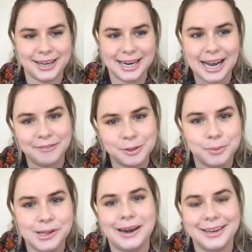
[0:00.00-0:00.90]
going to have to
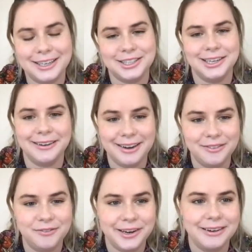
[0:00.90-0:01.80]
pull out a dictionary
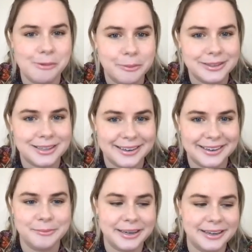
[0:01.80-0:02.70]
and figure out what we're
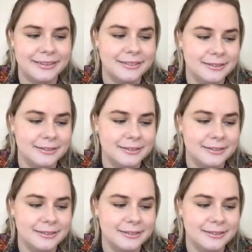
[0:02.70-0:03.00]
talking about.